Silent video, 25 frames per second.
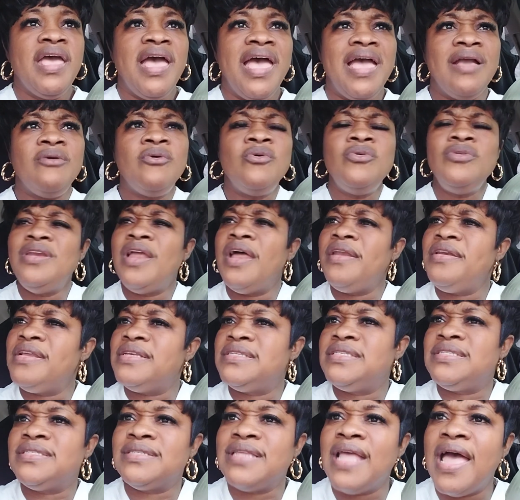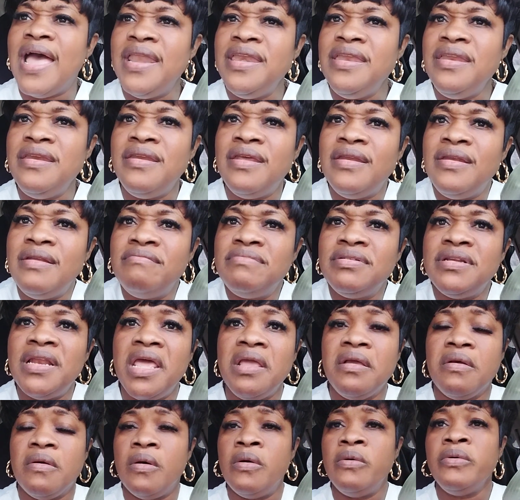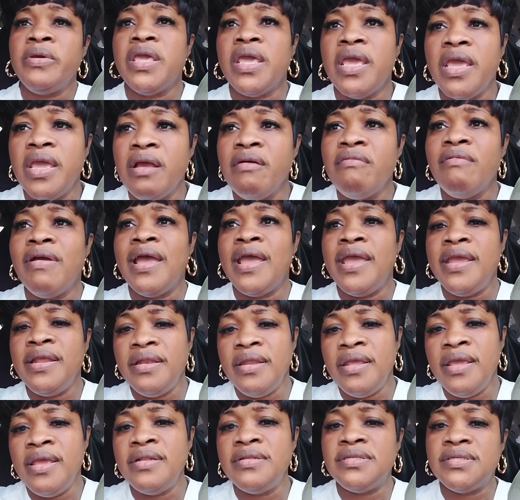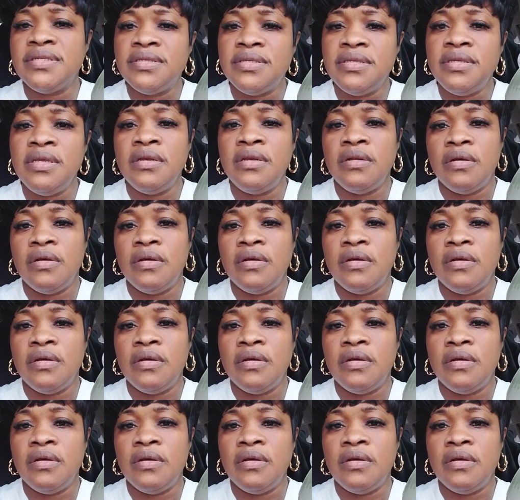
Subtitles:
I couldn't understand it, and I'm like, okay, all right, it's,